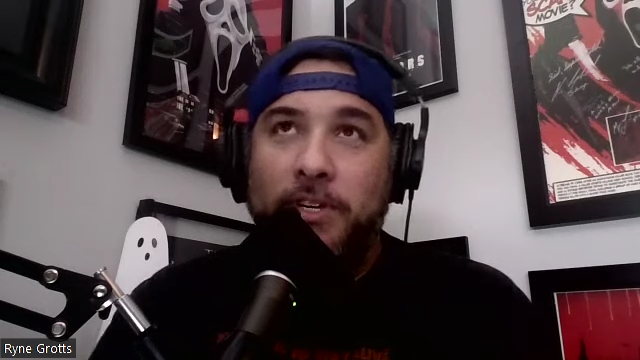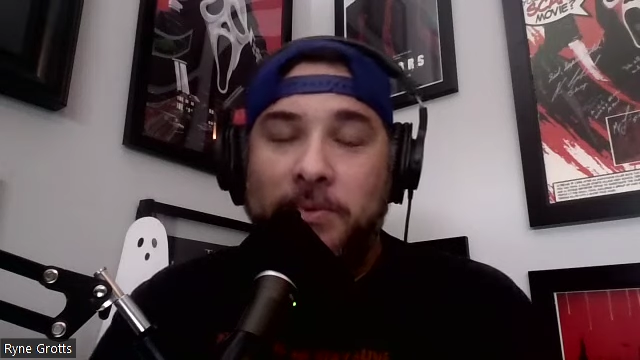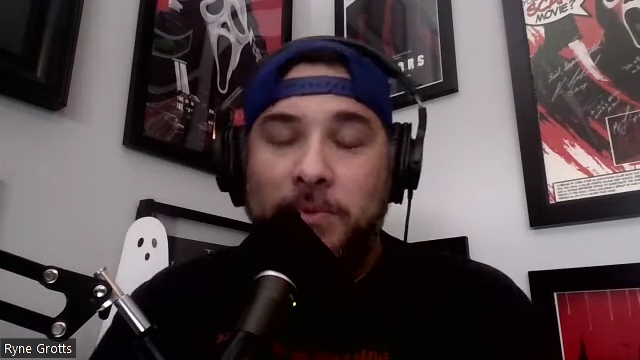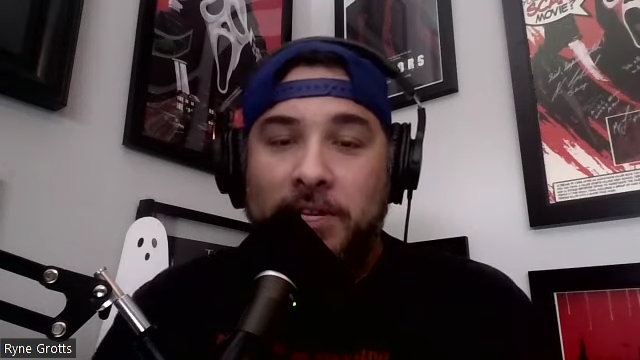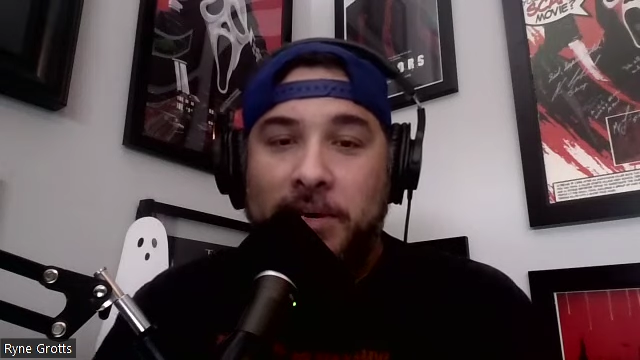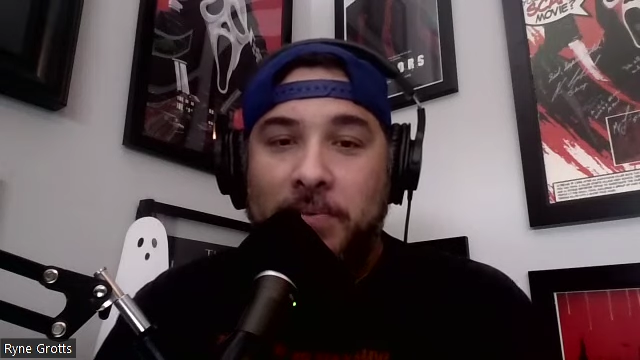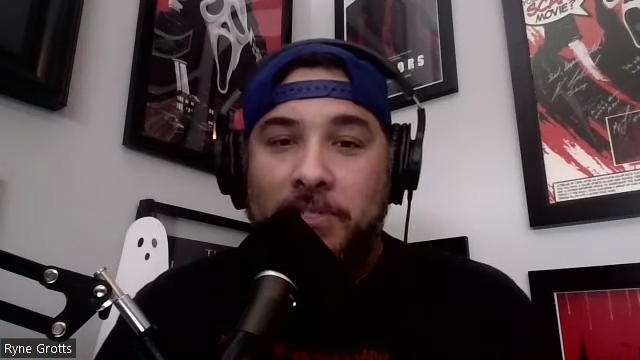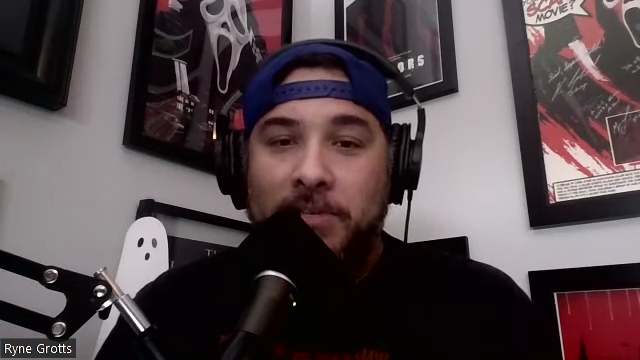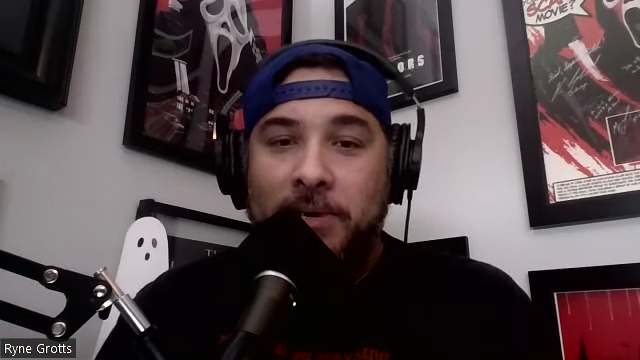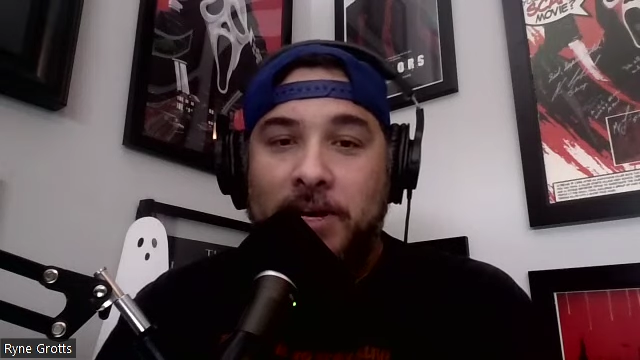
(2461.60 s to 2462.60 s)
recent one that
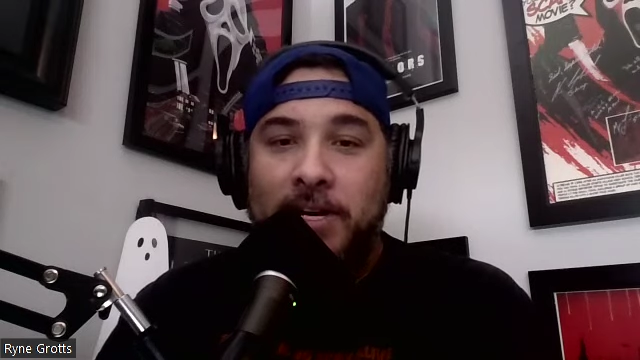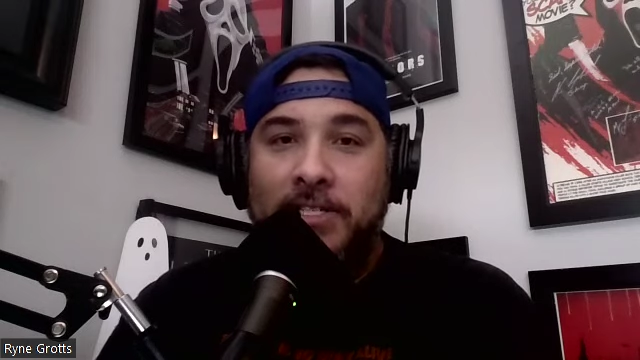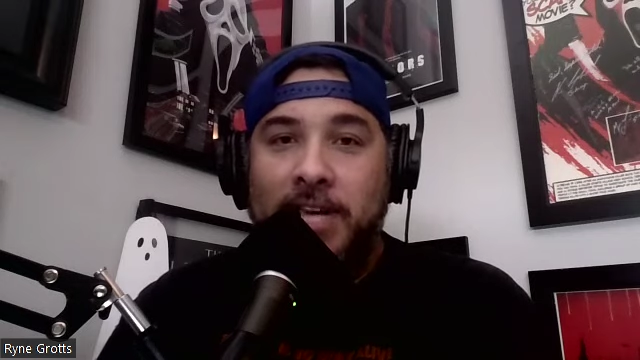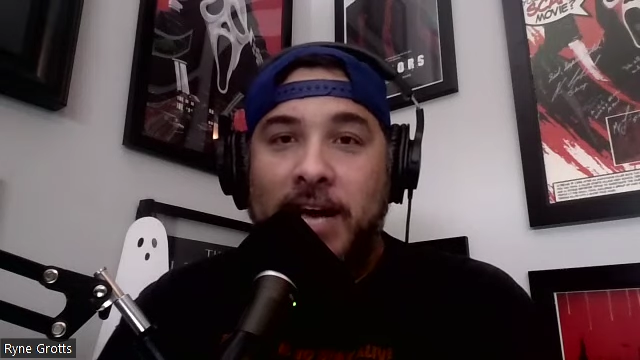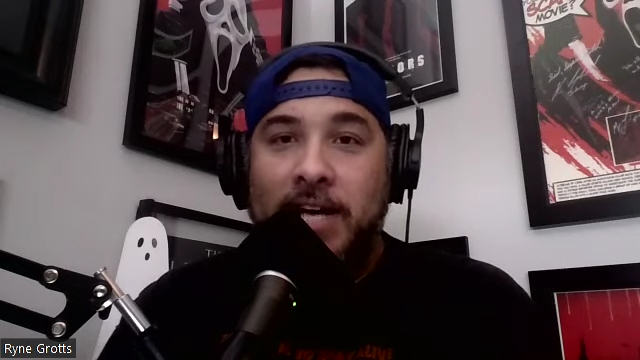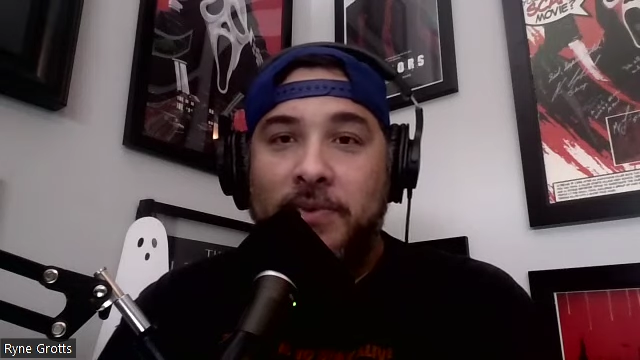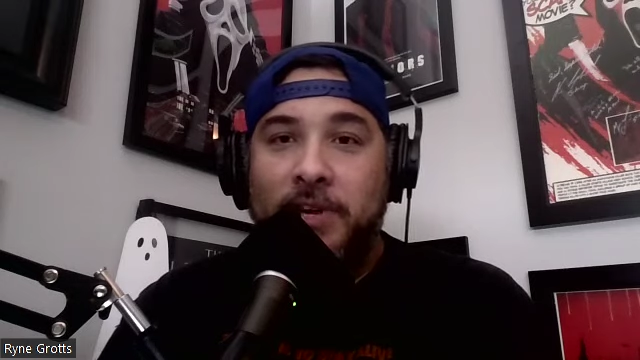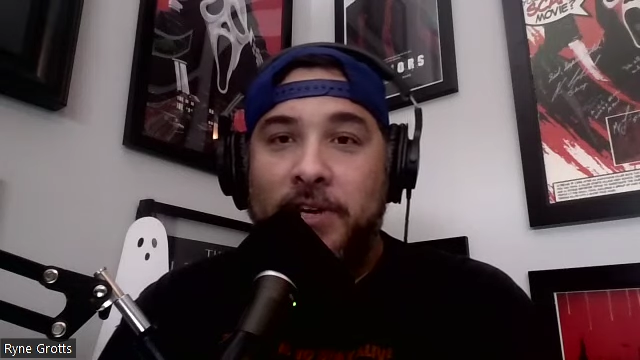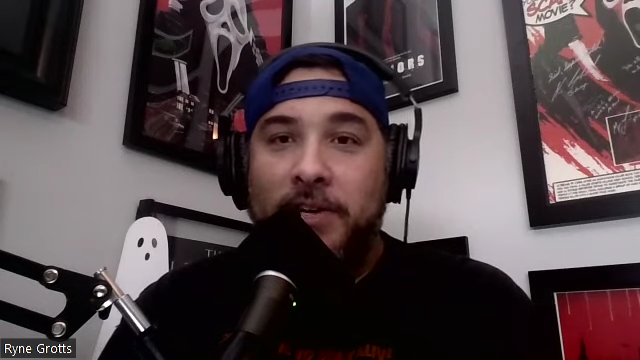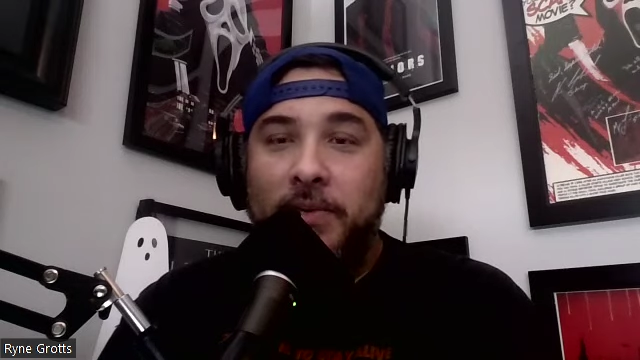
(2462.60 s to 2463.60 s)
comes to mind is
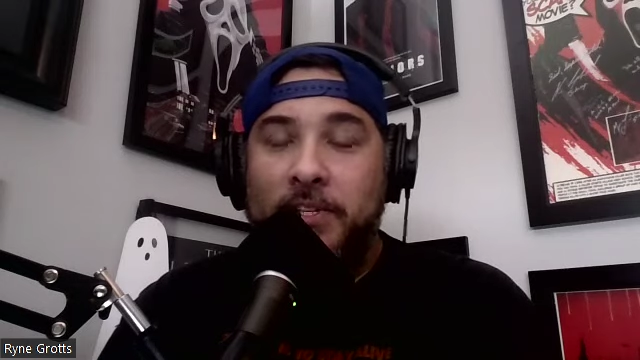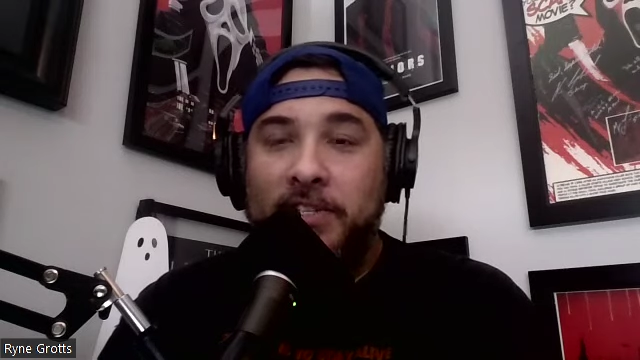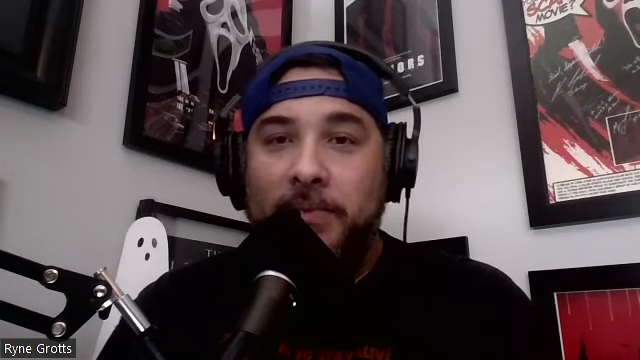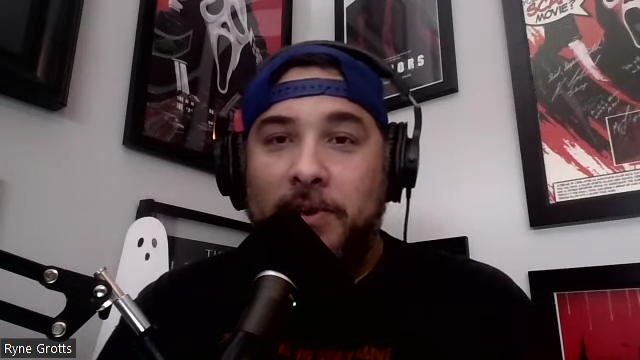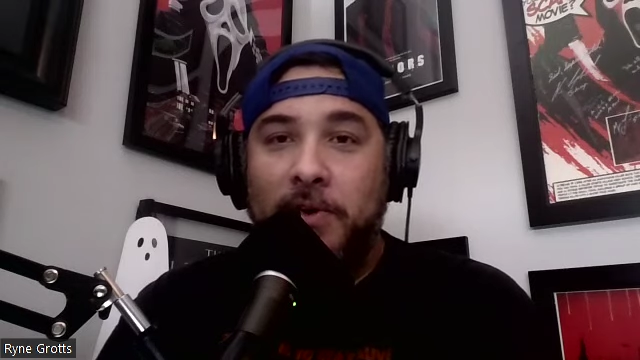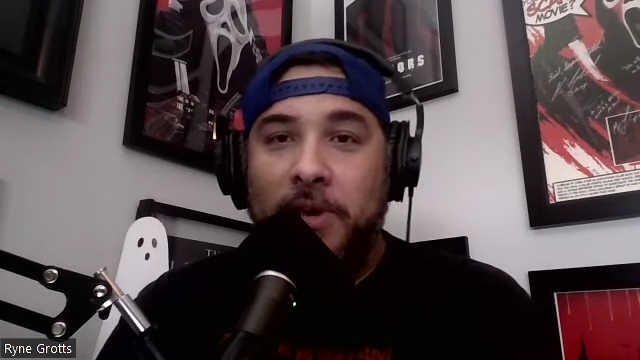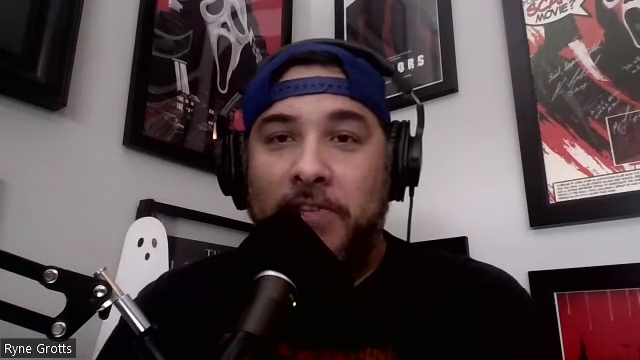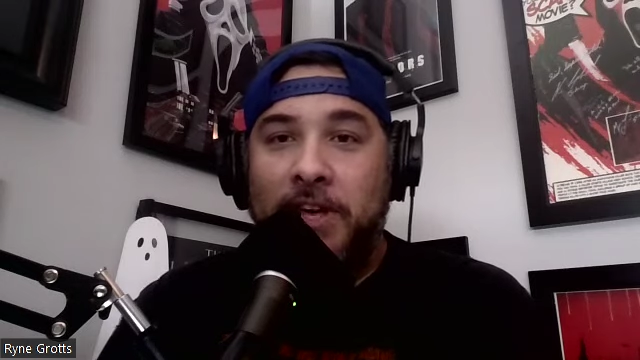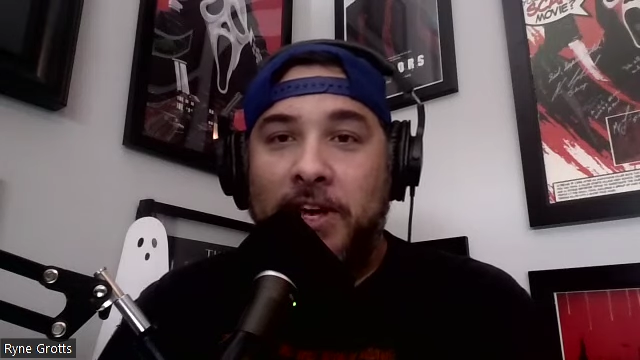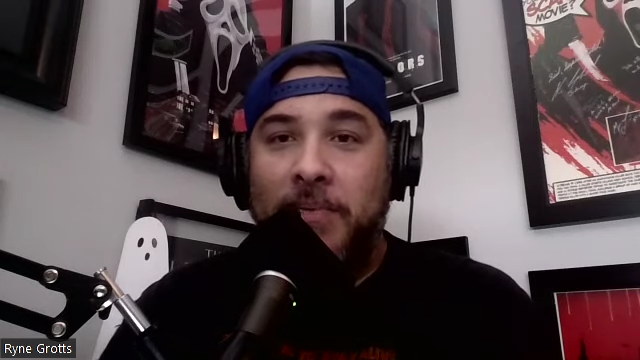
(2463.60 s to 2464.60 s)
Azrael with Samara Weaving.